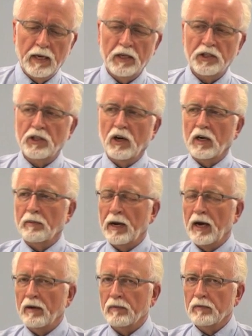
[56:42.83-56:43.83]
Now let's talk
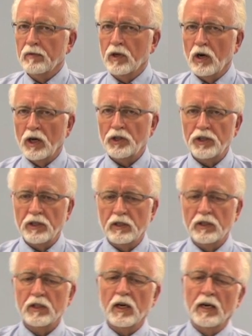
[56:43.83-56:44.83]
about
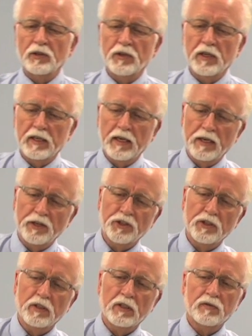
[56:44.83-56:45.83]
cautions,
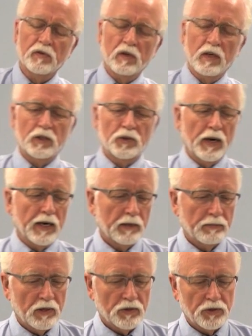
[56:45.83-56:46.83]
contraindications for
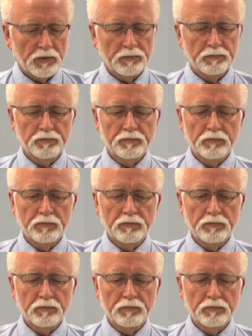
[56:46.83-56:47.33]
electroacupuncture.